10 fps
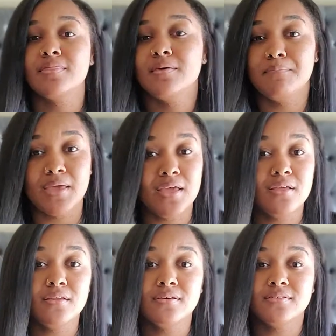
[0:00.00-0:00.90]
The
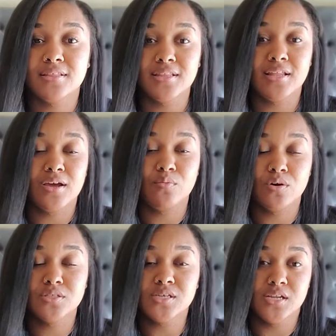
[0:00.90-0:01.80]
main thing that I
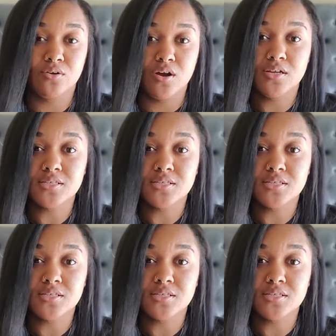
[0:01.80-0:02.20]
want to get across